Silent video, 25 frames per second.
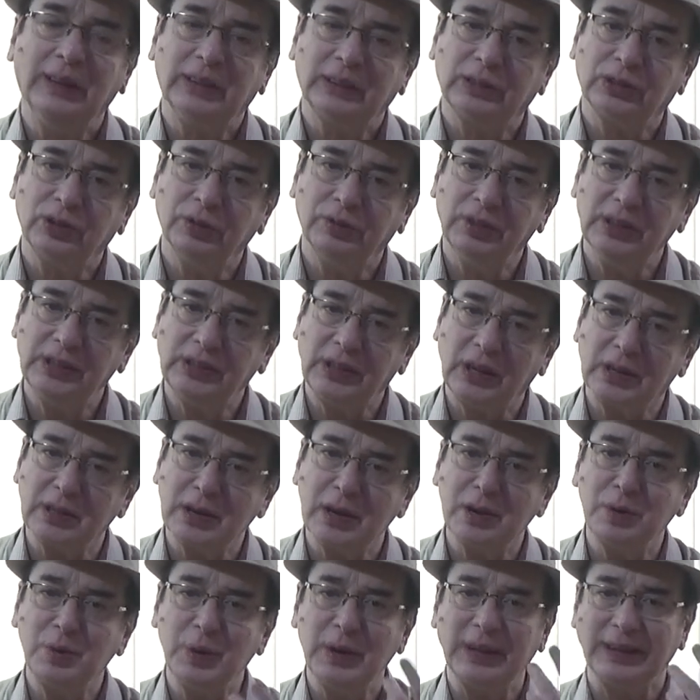So we
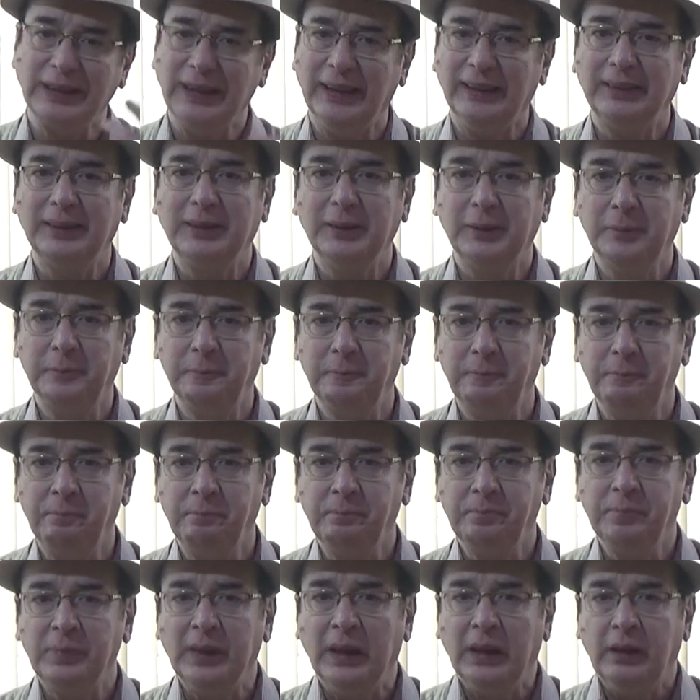started doing that.
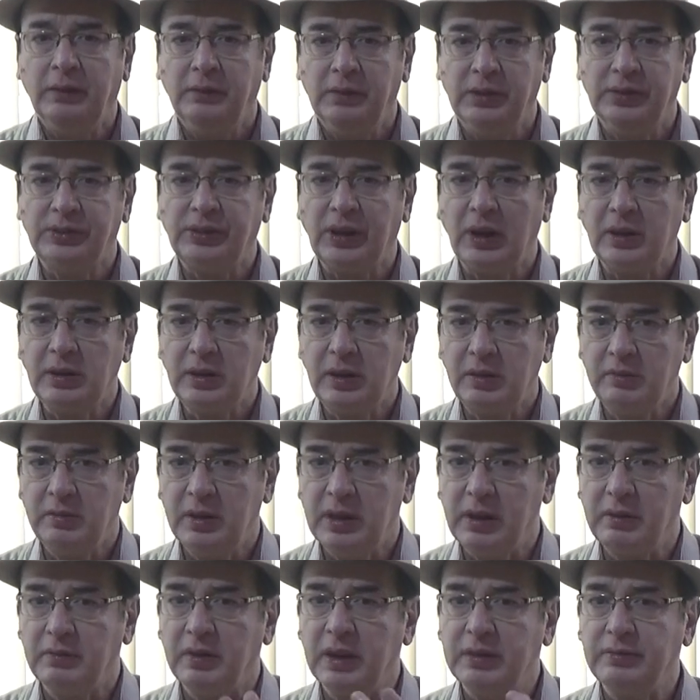We started
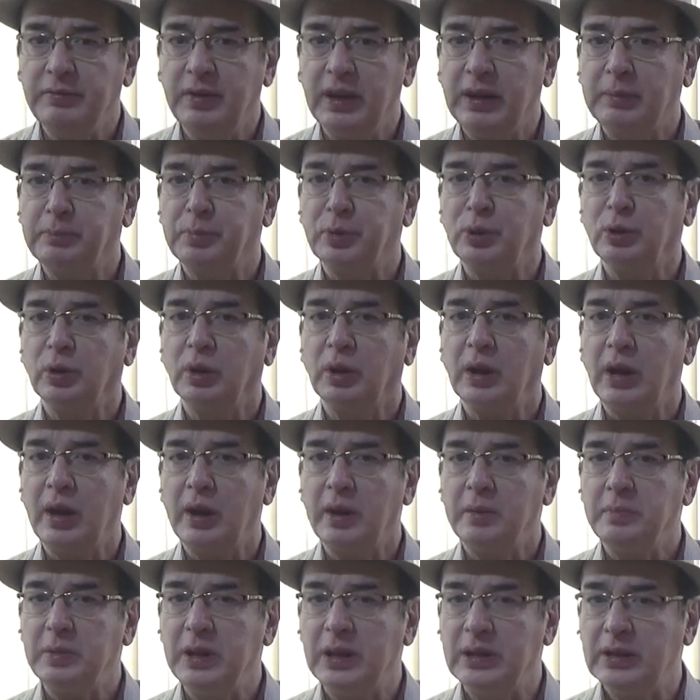with a one week
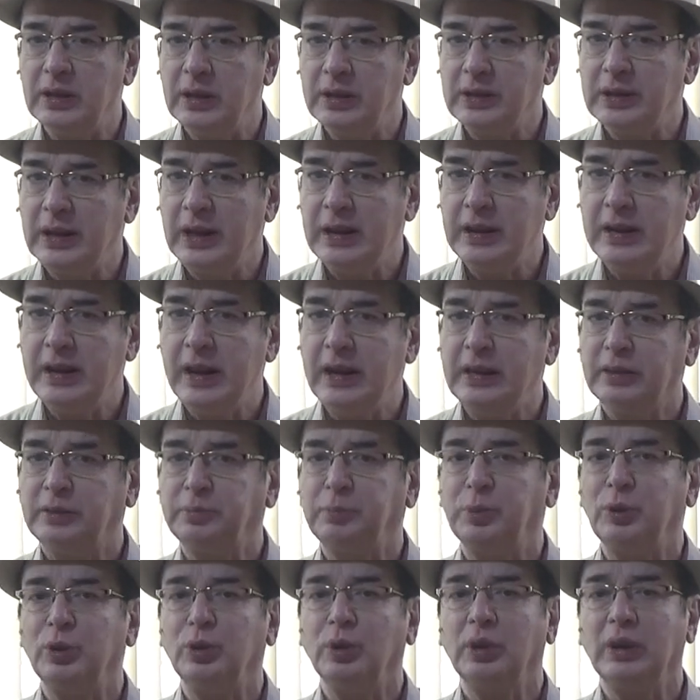program, then a 10 days
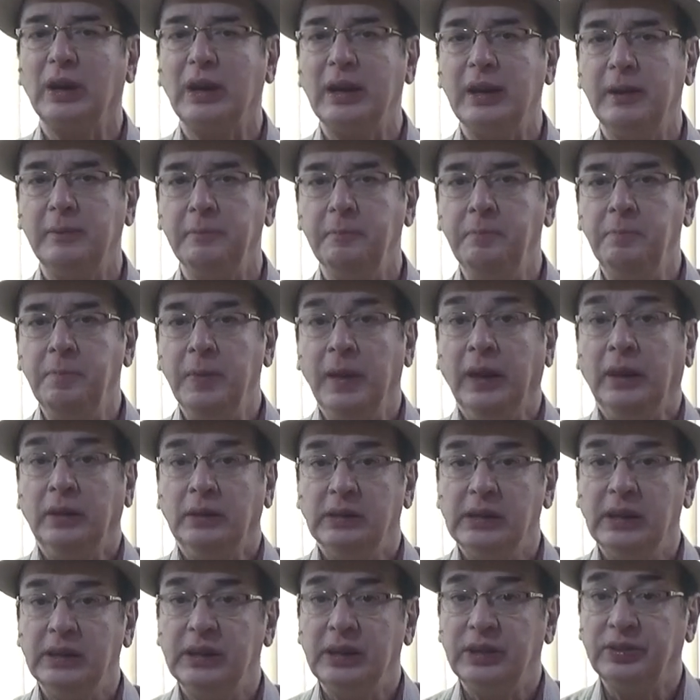program,
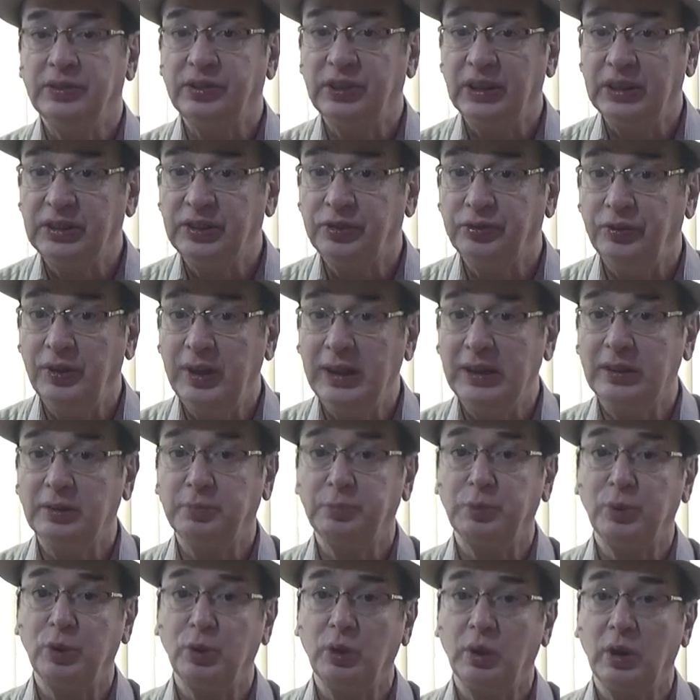then a six weeks
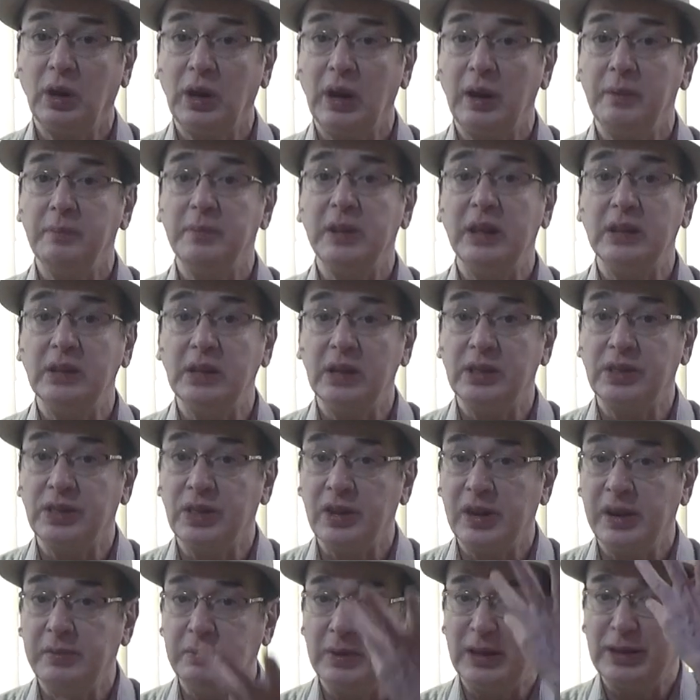program, then a
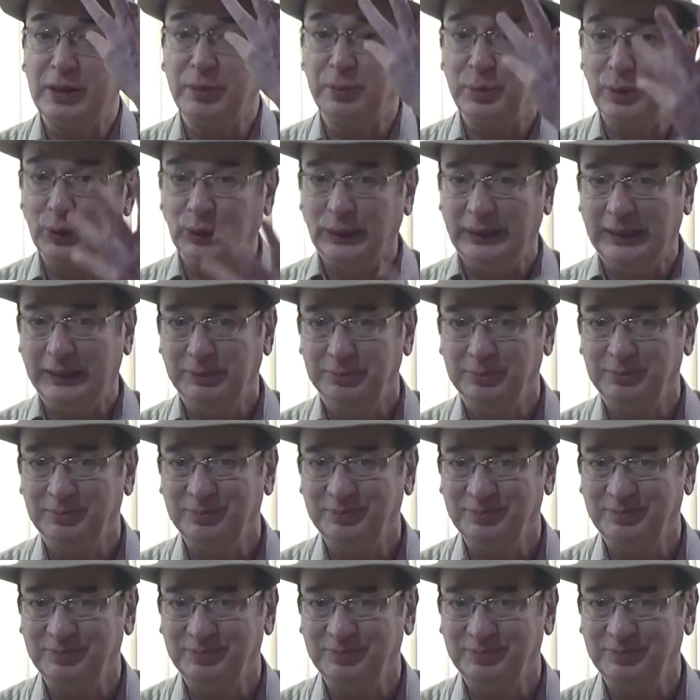three month program.